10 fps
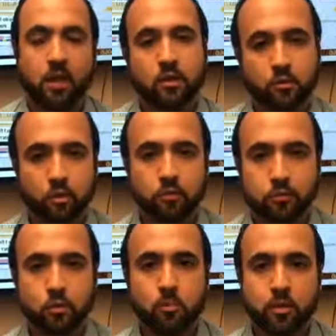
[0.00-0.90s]
So if
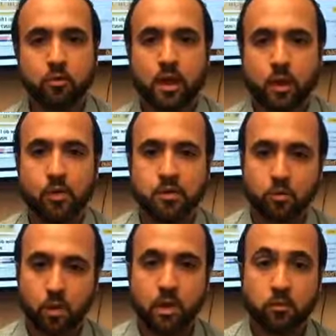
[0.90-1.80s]
you appeal now and you
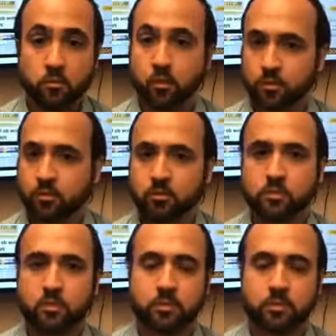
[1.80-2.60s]
win, which